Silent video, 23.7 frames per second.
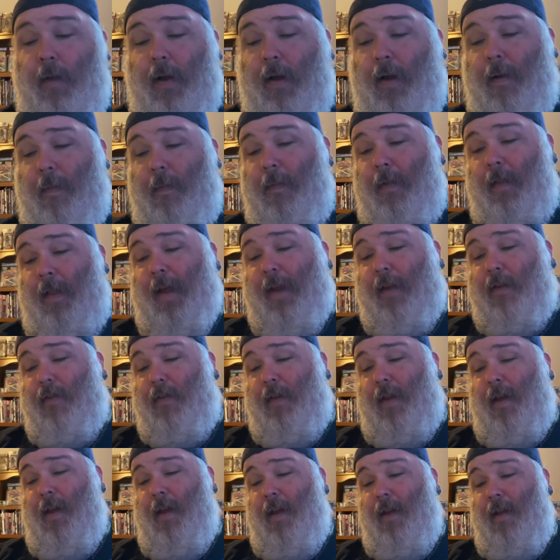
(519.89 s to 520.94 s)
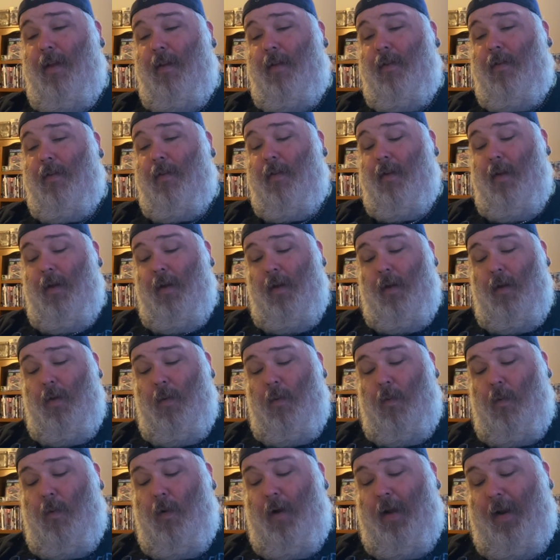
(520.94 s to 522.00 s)
Next is
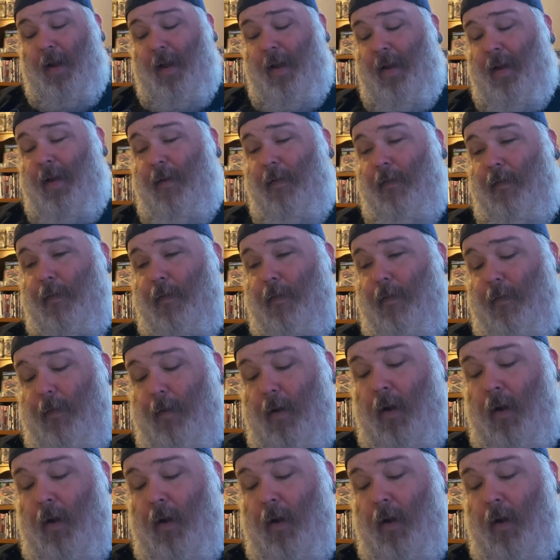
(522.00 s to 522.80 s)
What If,